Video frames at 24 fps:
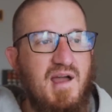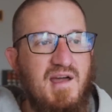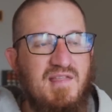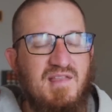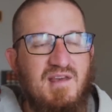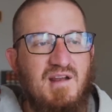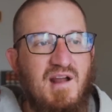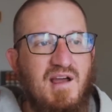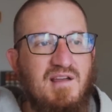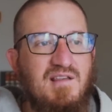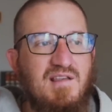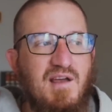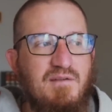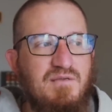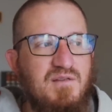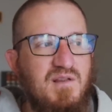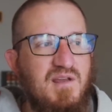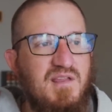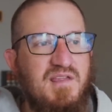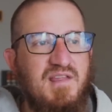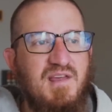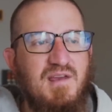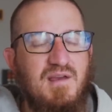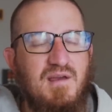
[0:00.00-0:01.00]
And then I
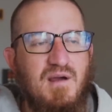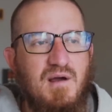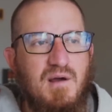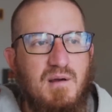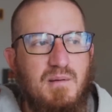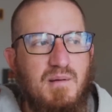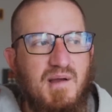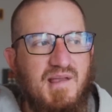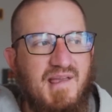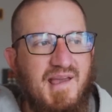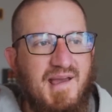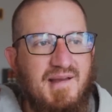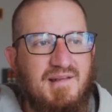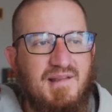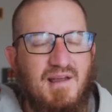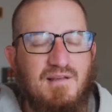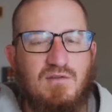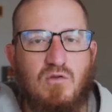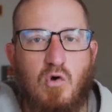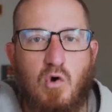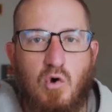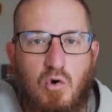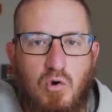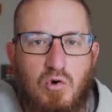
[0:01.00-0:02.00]
definitely think again,
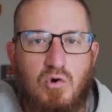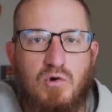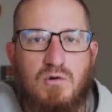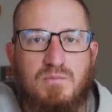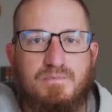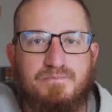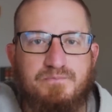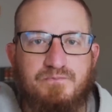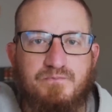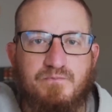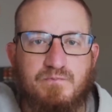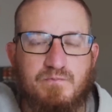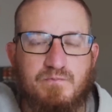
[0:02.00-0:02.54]
like the whole,